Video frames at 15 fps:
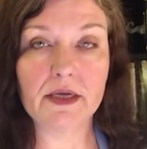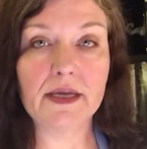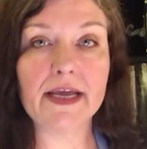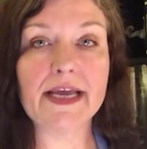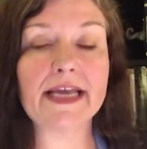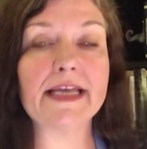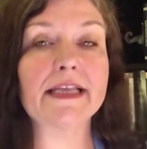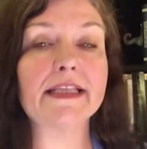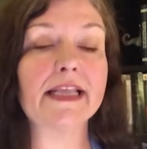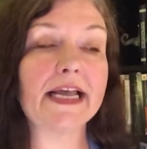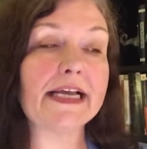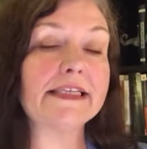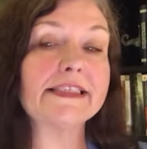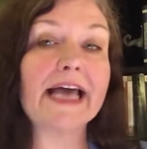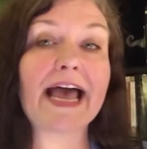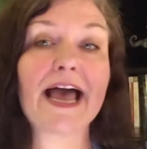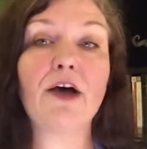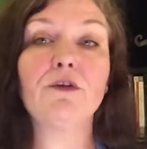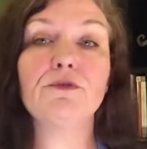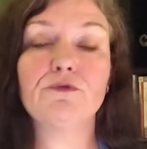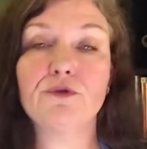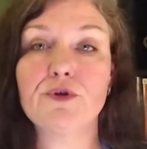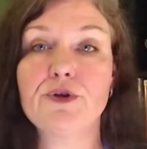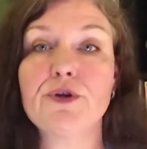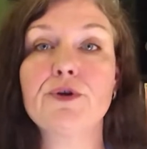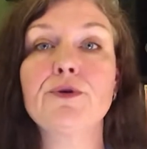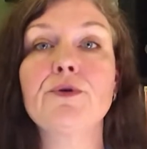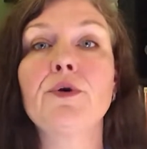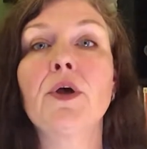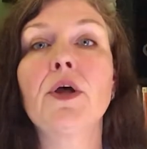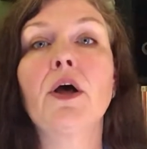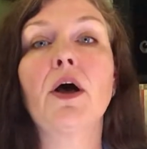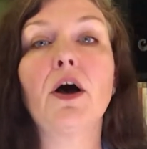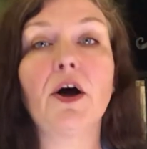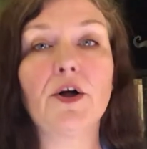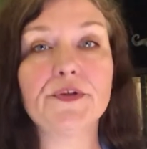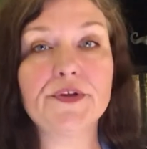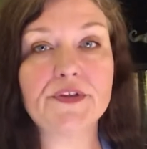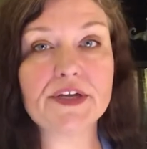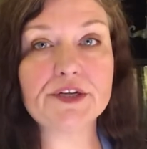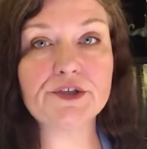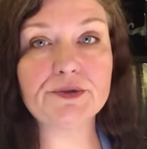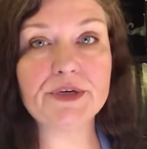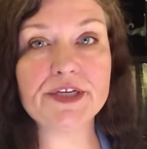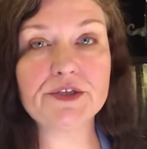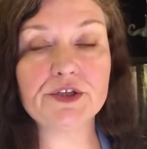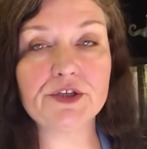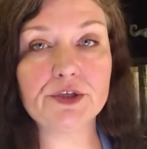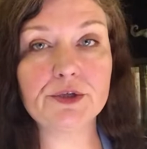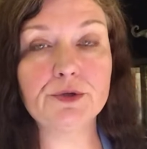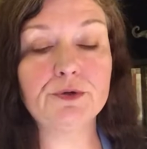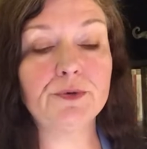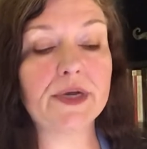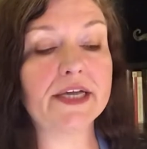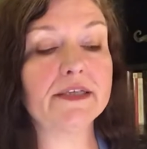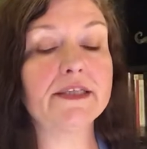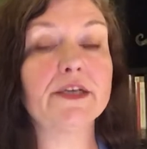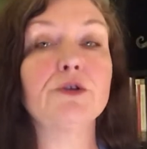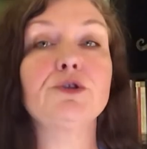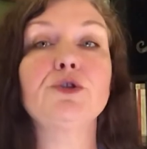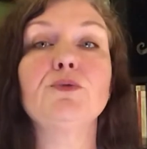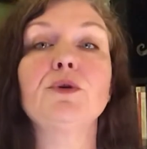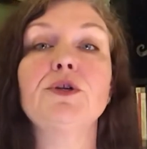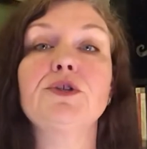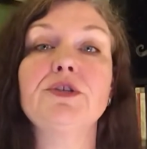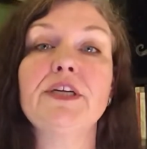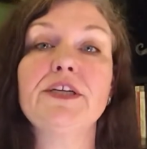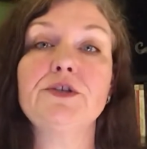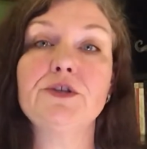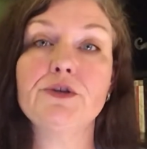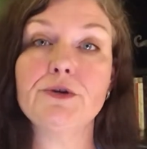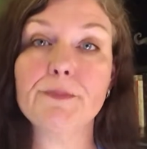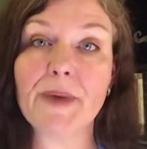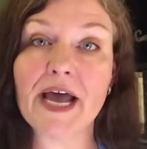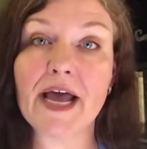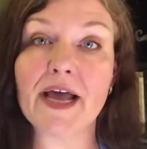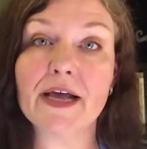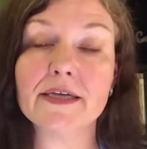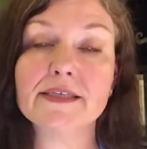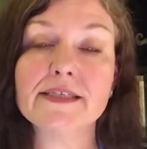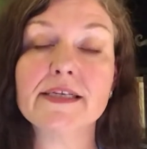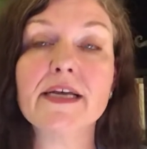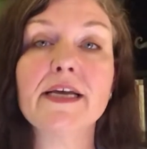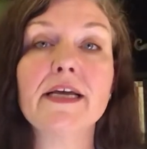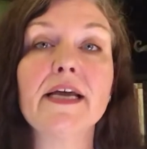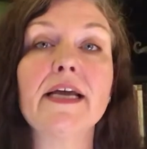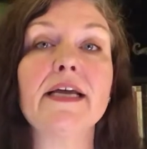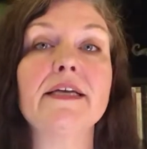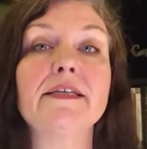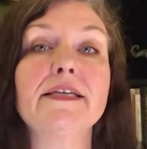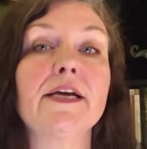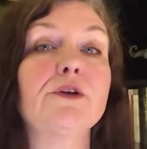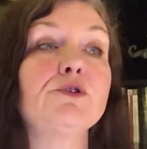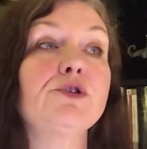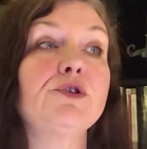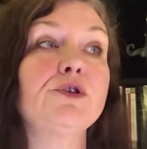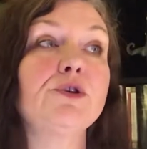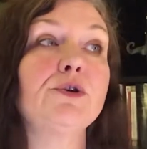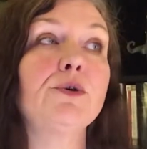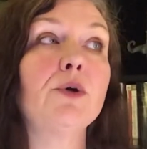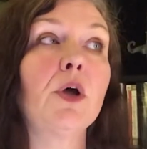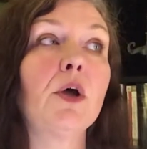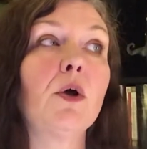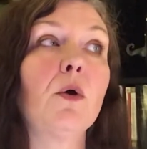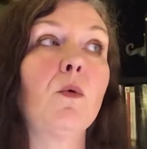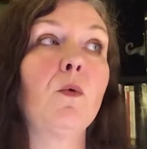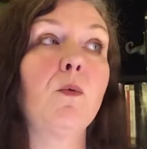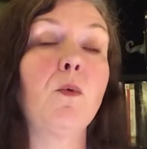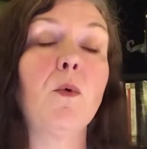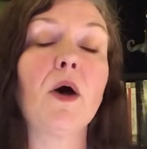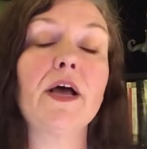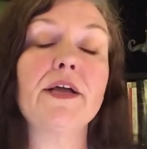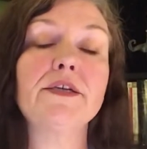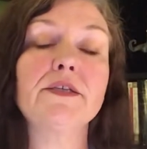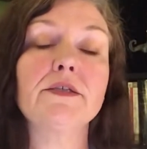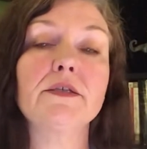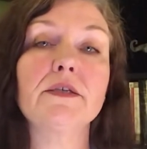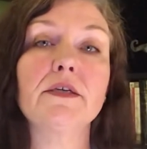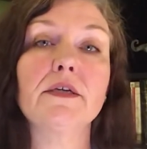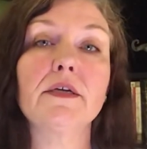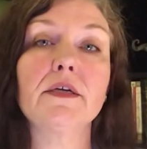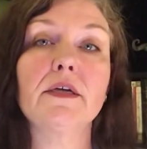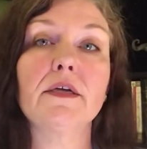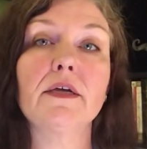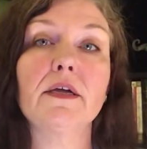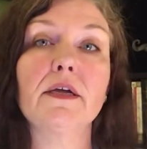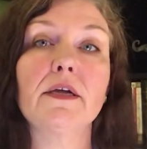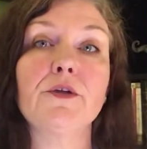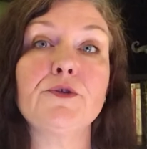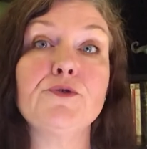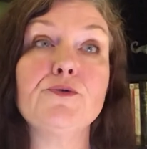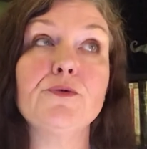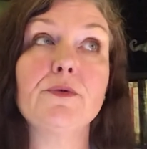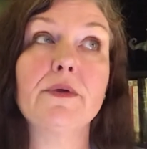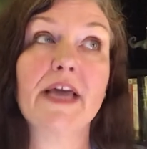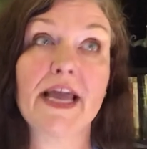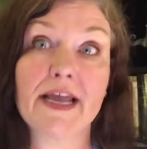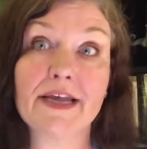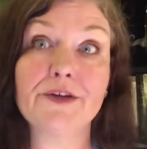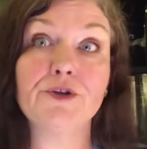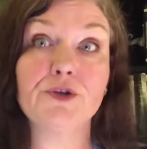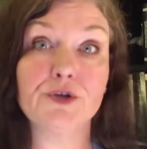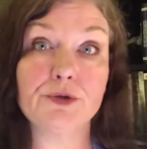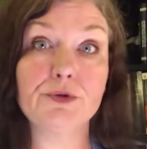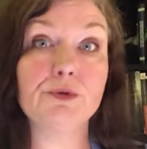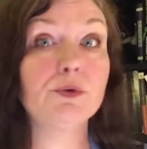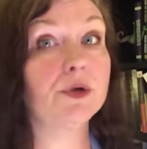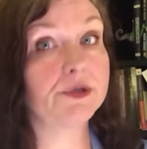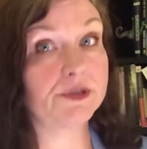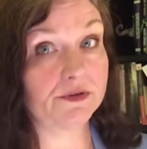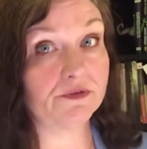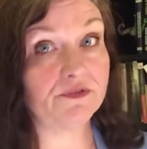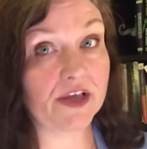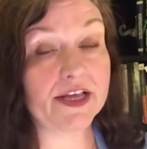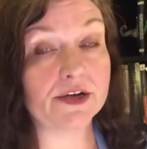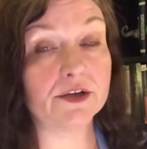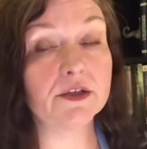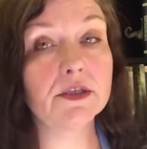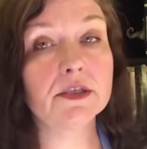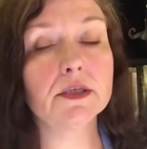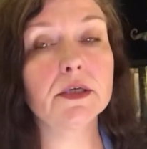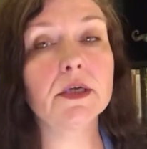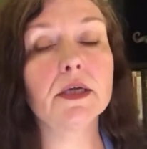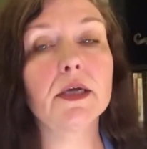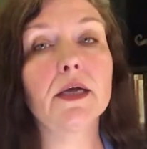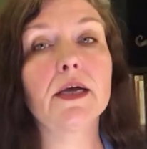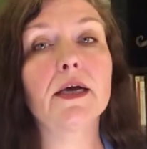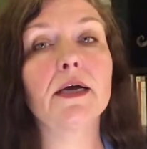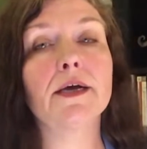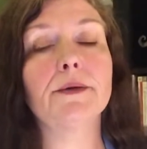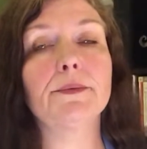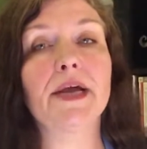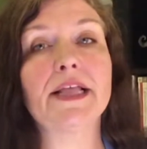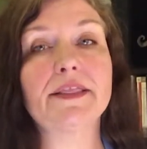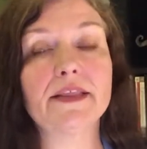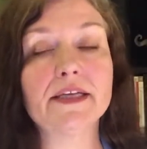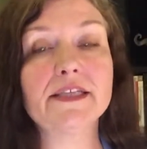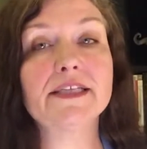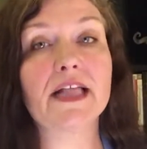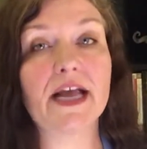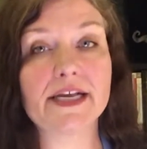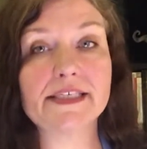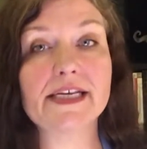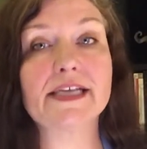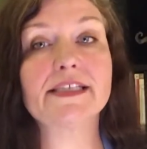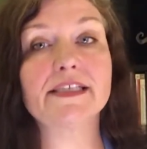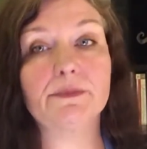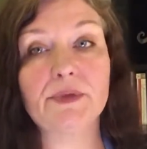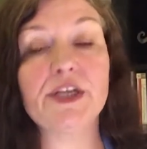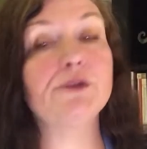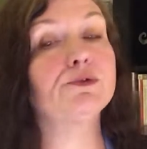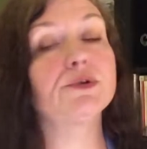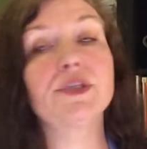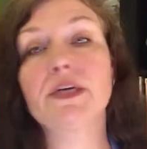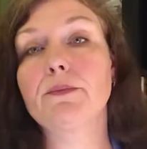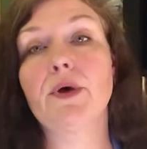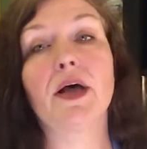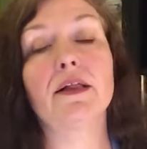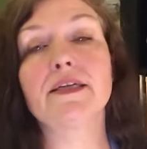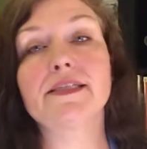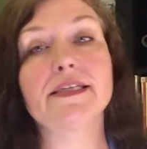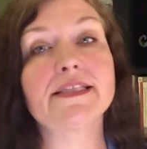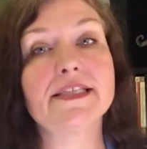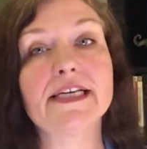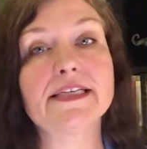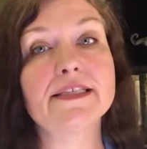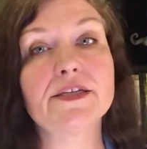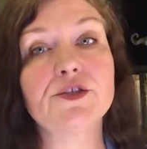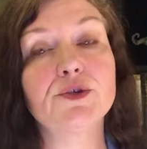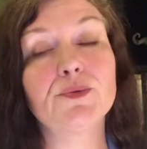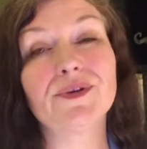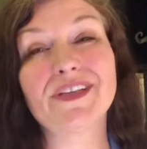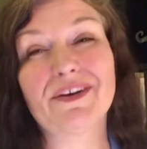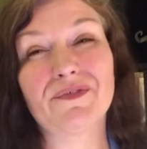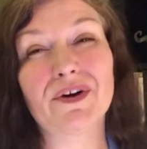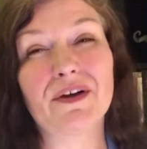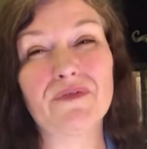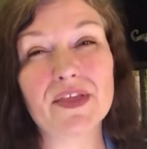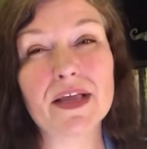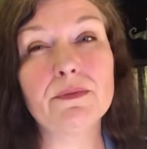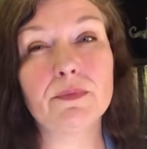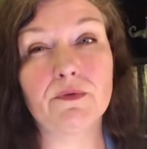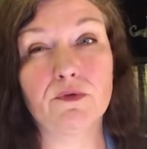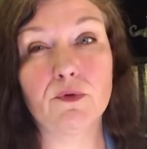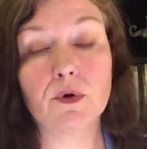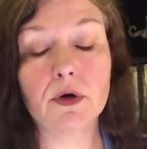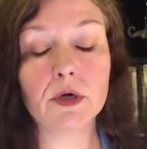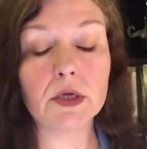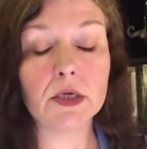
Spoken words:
It lays out for you all the things you need to do. It tells you what you need to do to pass. It tells you what you can do to fail. And this class has some interesting policies, things that you will never have seen before.